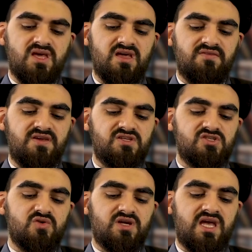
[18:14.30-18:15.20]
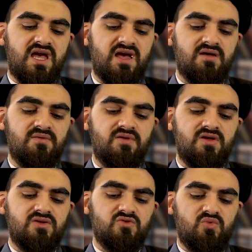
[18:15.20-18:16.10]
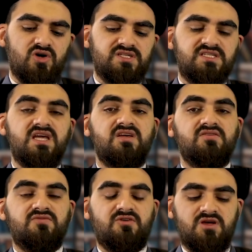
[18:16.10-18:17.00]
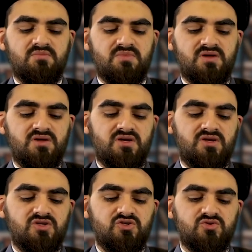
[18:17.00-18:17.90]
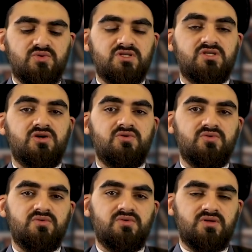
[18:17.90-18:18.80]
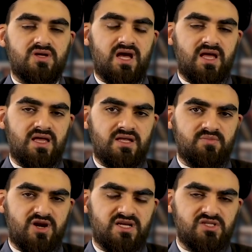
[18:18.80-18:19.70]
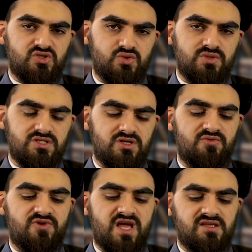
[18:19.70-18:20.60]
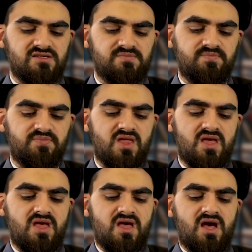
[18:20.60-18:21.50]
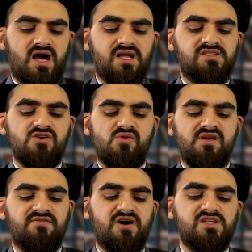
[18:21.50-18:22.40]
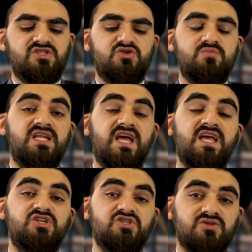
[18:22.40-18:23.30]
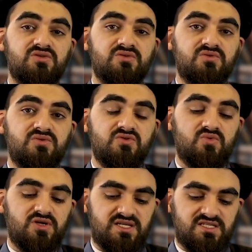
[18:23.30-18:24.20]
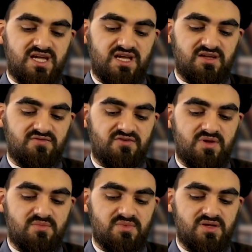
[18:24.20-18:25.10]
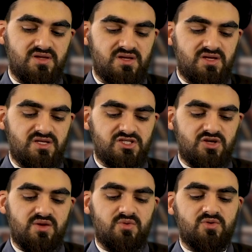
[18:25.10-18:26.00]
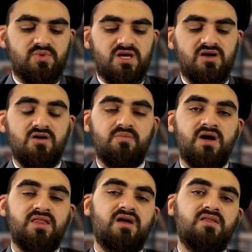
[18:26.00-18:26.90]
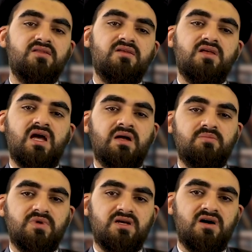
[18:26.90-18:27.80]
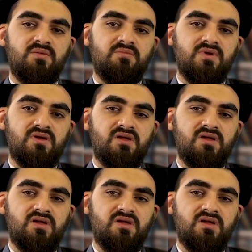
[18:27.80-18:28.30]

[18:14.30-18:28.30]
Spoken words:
if he does not care to what is taken from him due to its low, in brackets, due to its low rate, until he finds humiliation to what is taken from him. So he would be hurt by that and become